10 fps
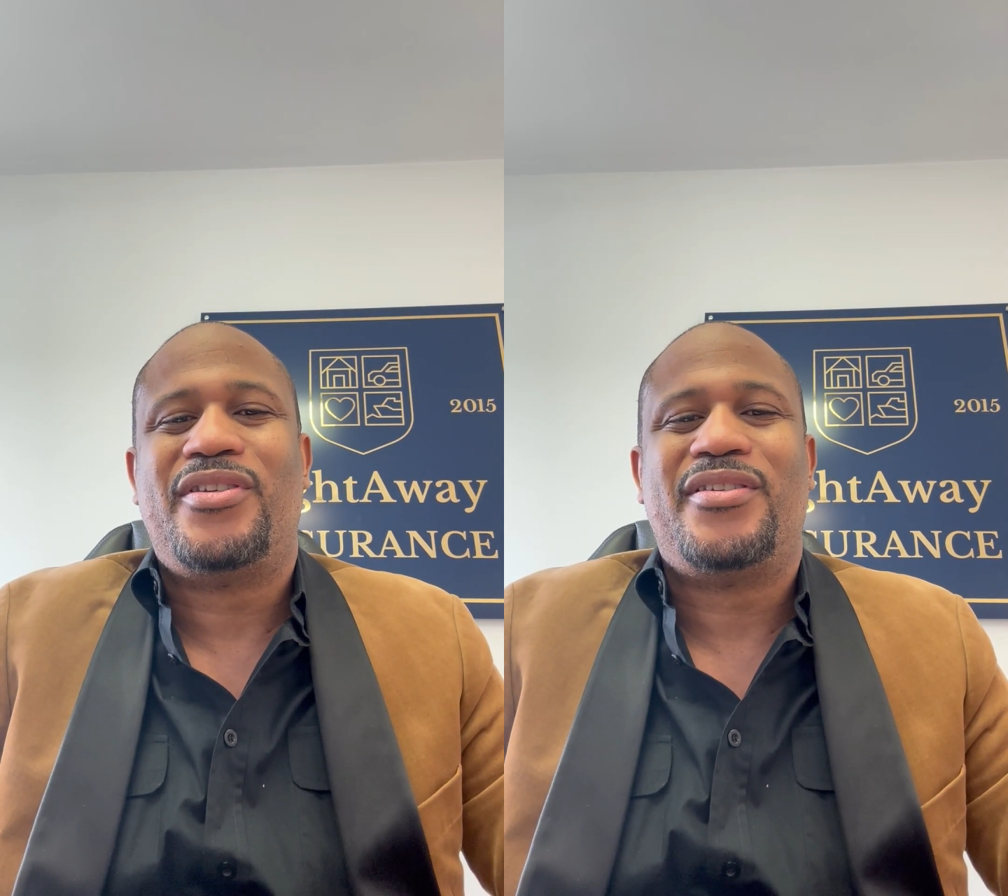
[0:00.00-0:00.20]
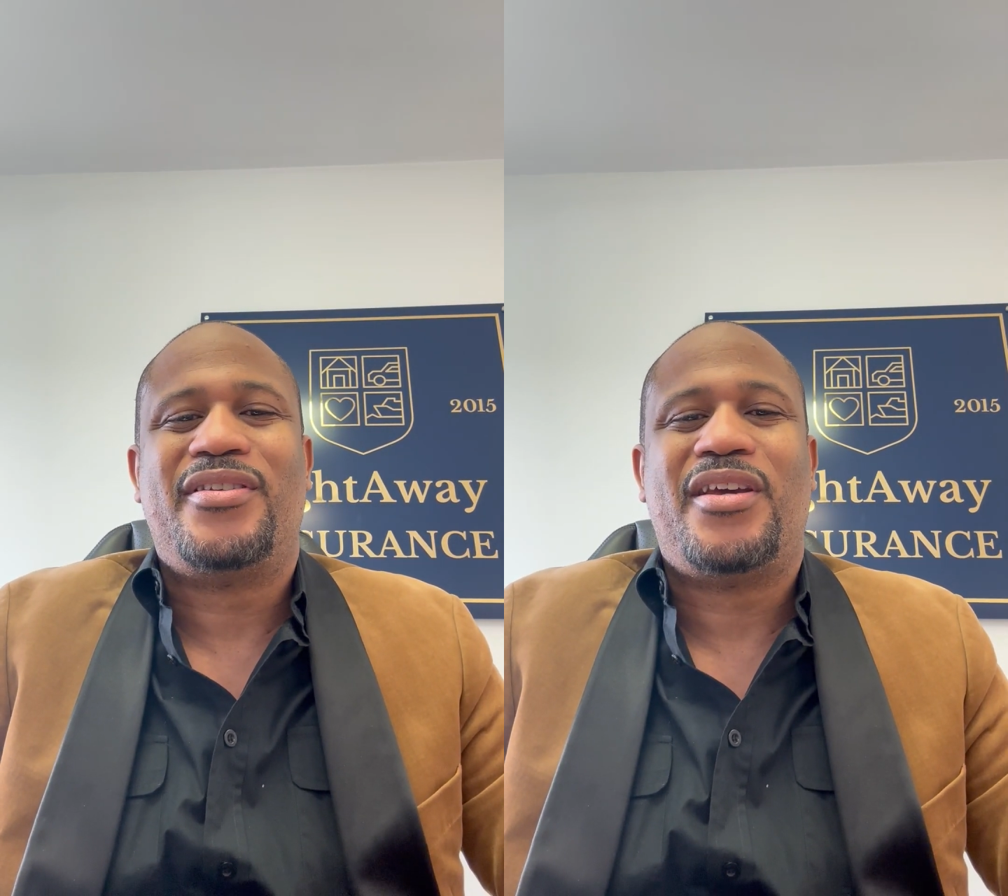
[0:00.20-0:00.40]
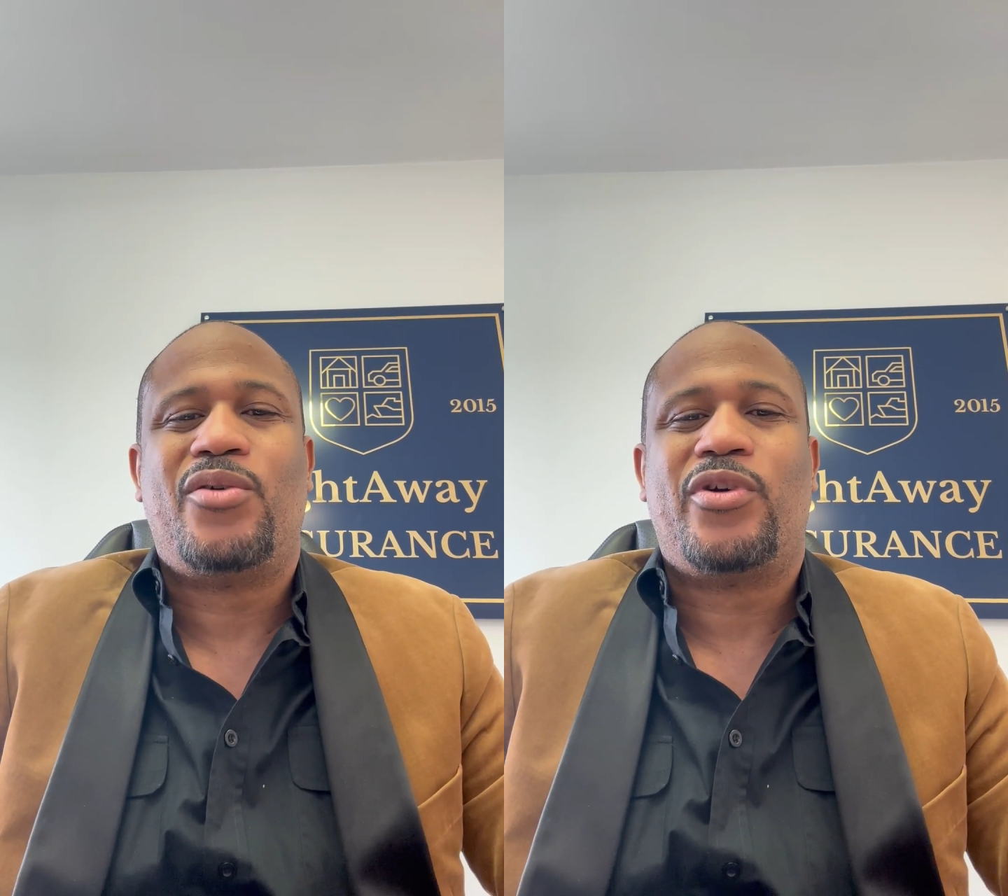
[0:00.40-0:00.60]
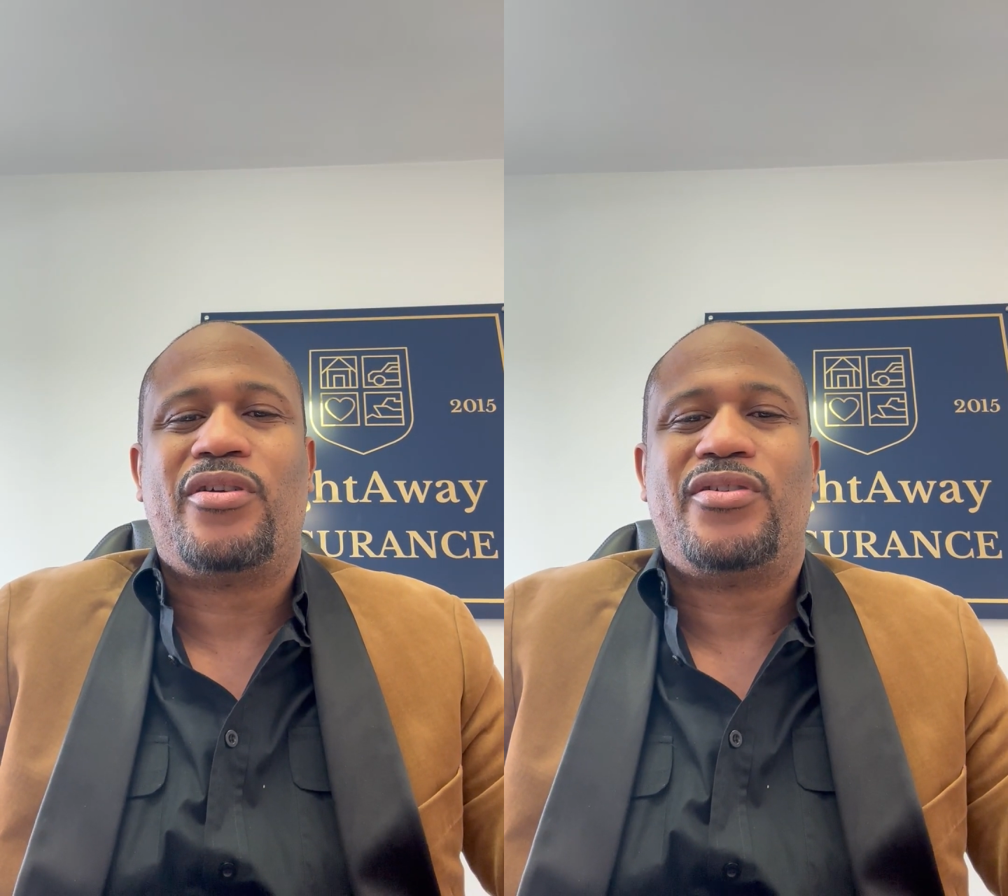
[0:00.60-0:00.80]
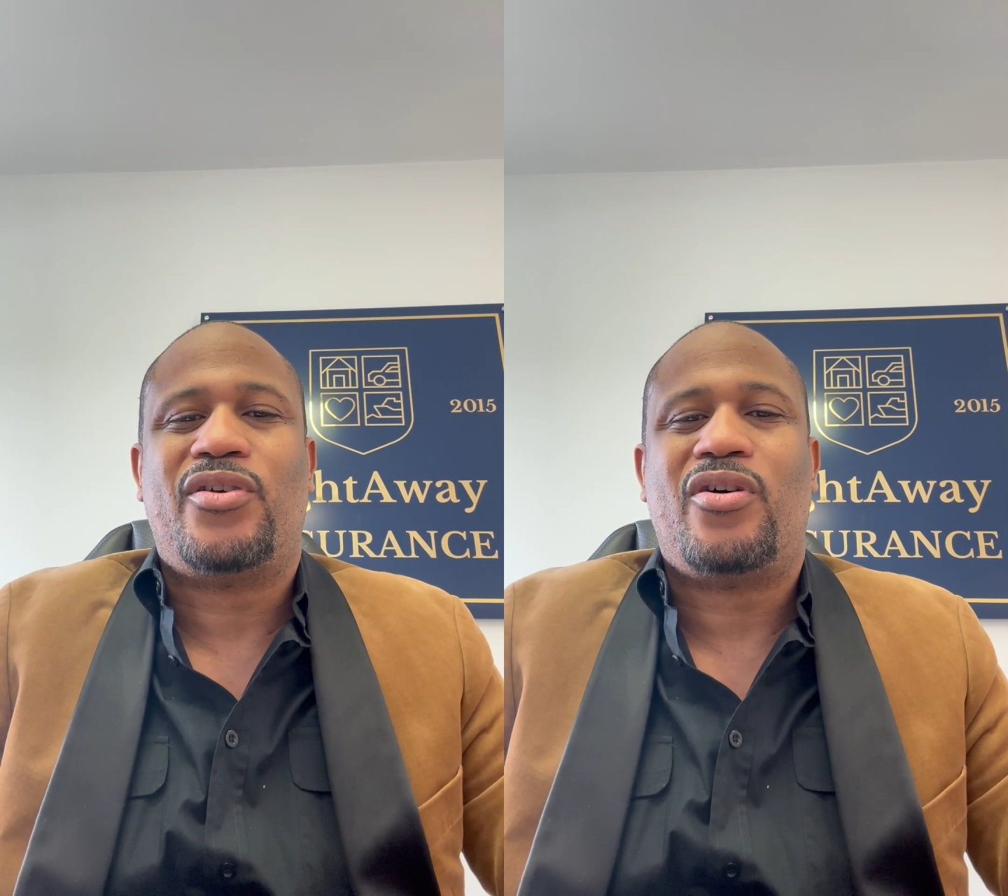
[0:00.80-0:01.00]
and today we're going
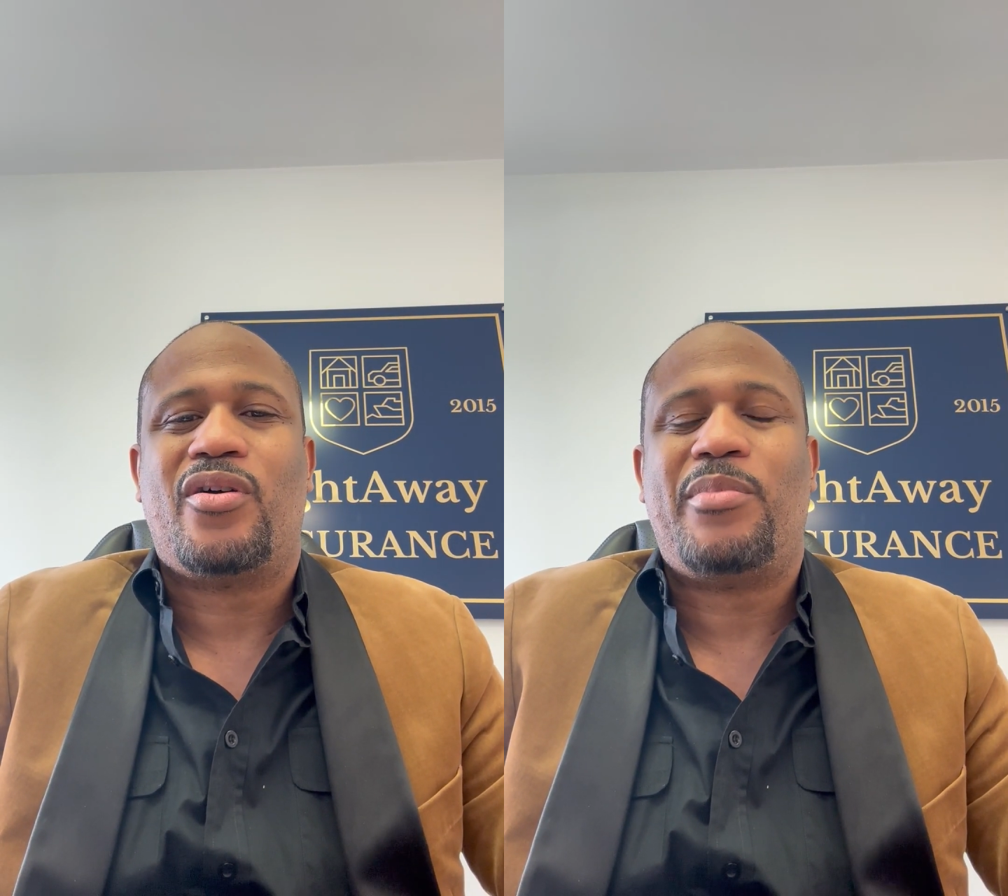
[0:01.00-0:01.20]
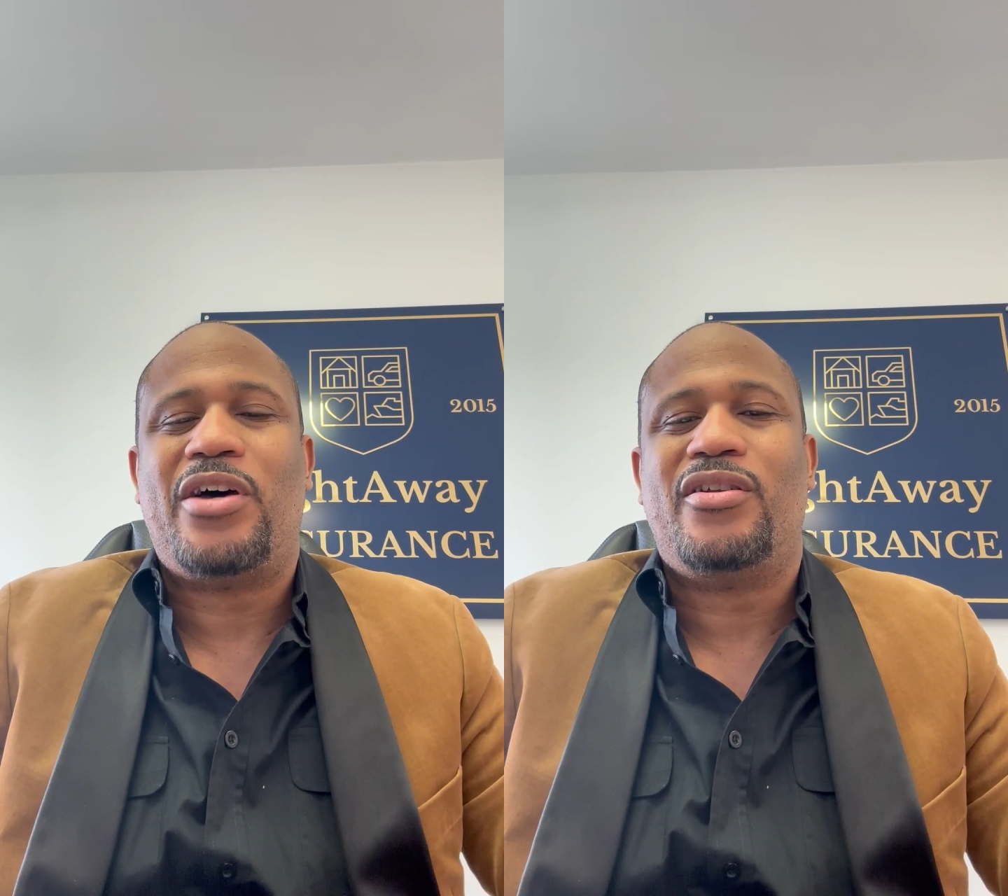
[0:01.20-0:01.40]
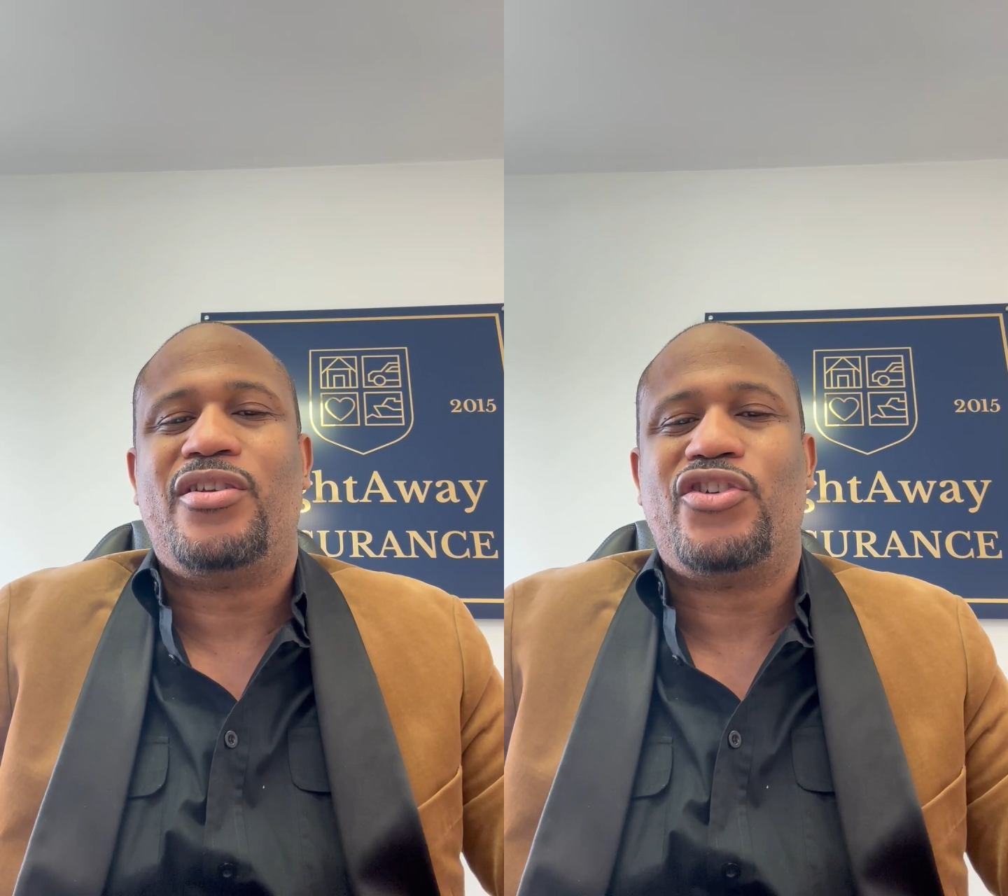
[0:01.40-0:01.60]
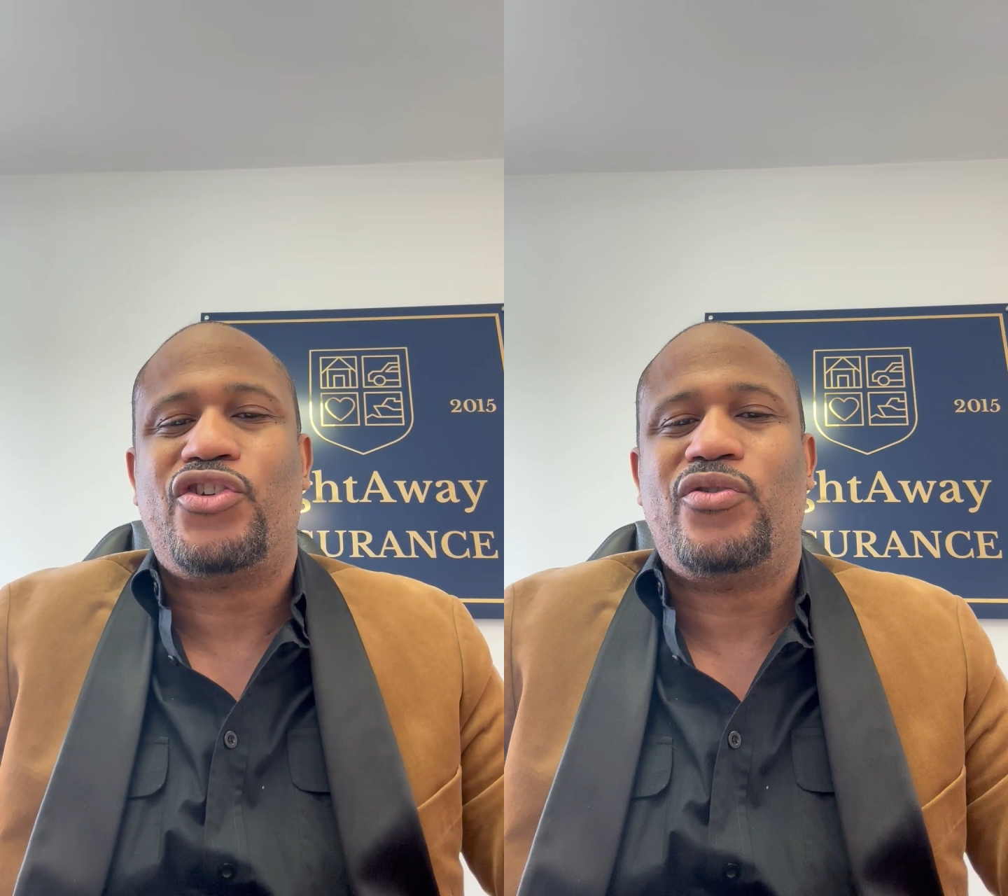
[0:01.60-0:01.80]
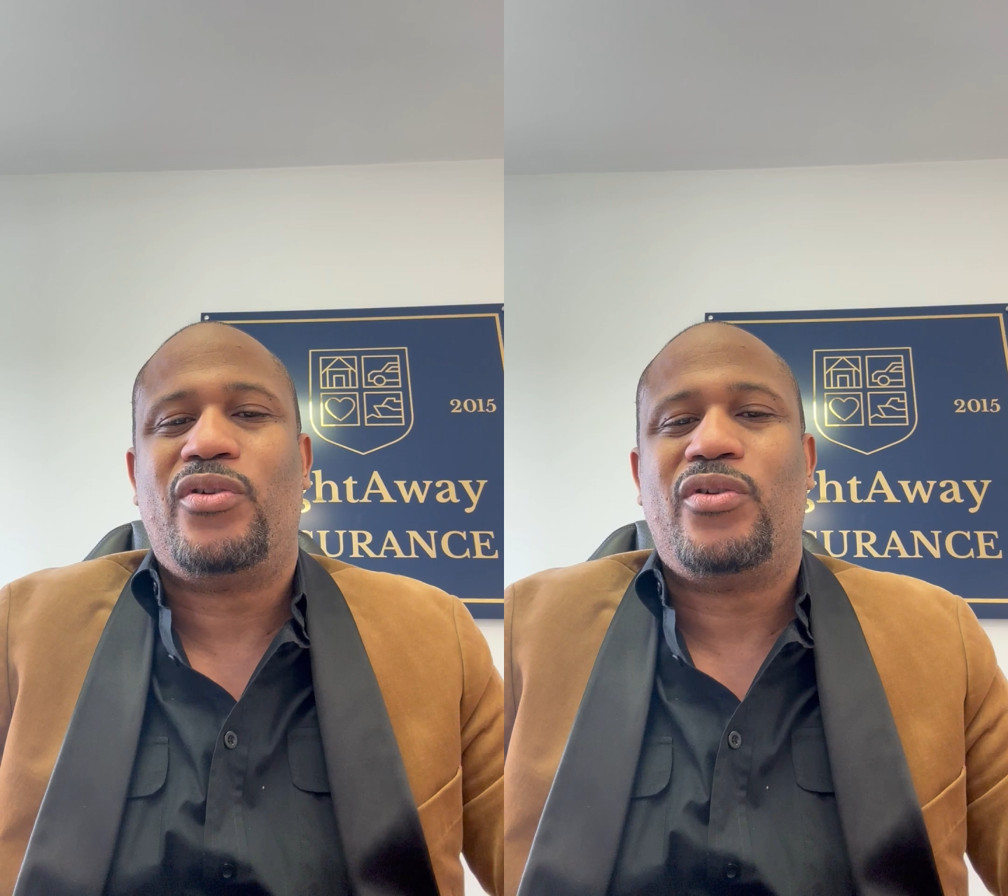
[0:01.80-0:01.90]
to talk about additional